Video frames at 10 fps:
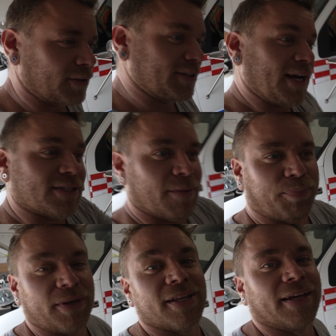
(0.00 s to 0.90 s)
Like, that's a
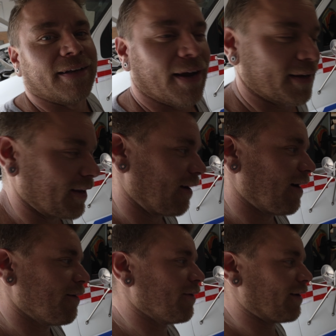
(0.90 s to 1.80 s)
brilliant idea.
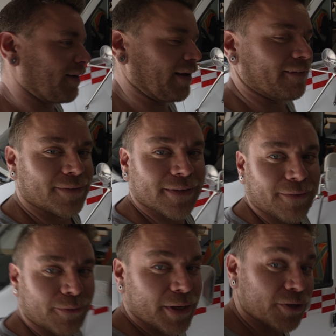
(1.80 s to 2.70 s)

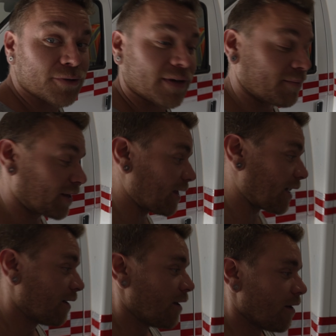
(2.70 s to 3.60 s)
We could do something like
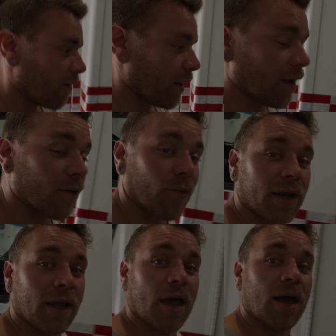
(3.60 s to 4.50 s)
that. I don't know.
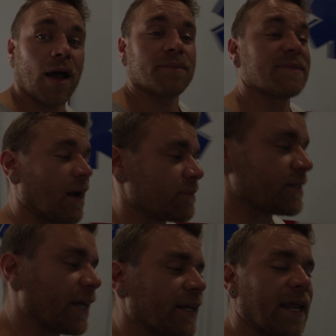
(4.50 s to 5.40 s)
I'm
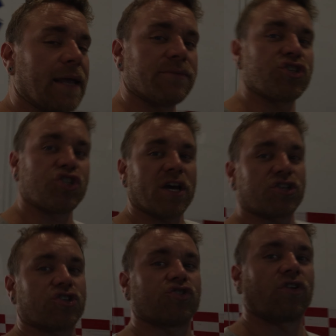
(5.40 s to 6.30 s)
taking name
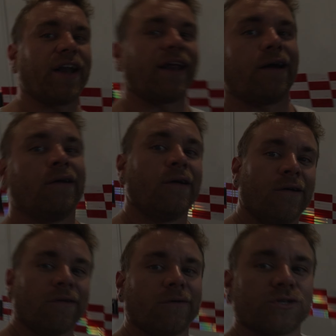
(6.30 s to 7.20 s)
suggestions right now.
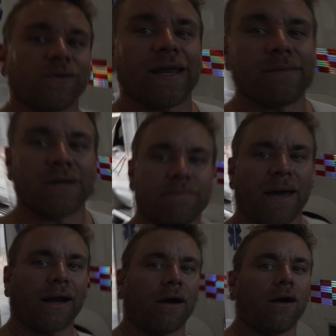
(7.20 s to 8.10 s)
What should we name this
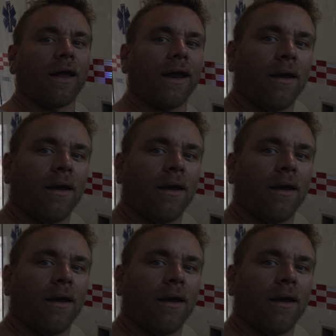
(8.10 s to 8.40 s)
bad girl, eh?